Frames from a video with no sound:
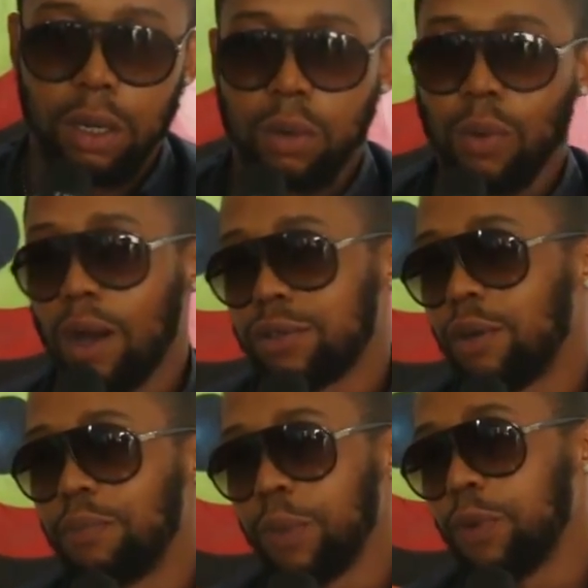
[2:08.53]
while
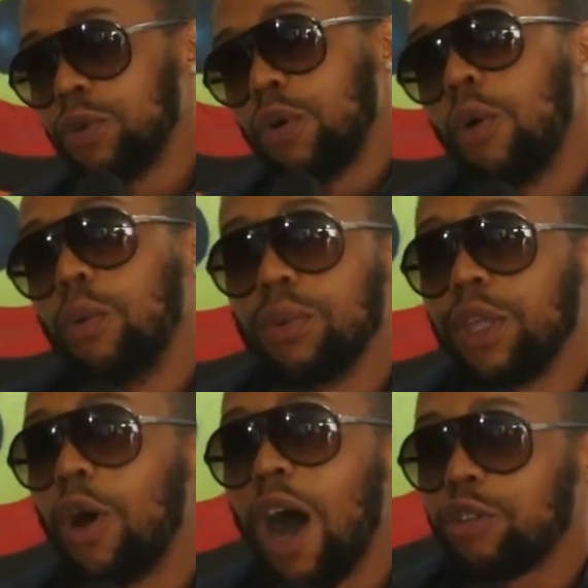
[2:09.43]
some people know
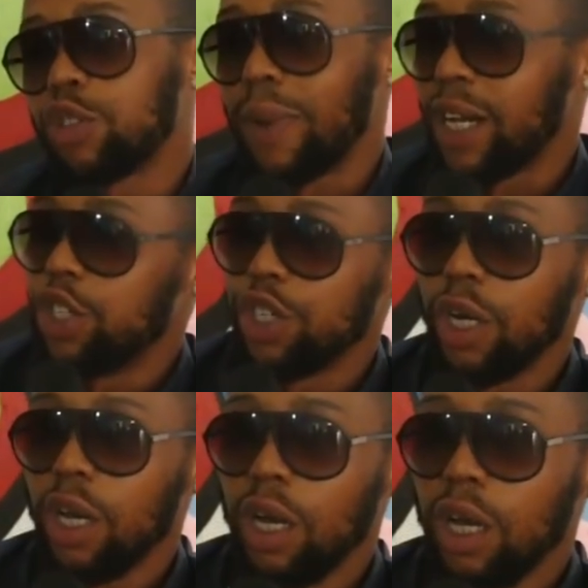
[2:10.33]
how to manage
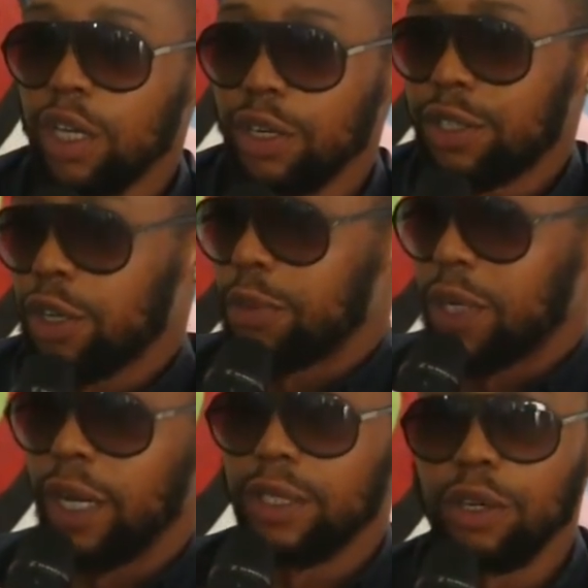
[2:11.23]
it. You understand what
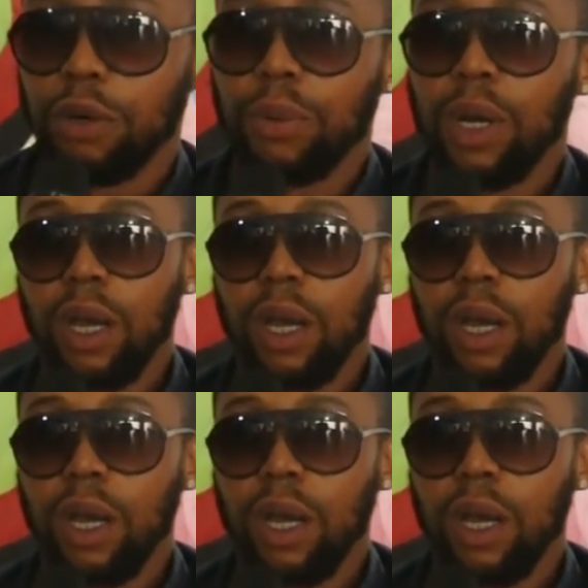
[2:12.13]
I'm saying? So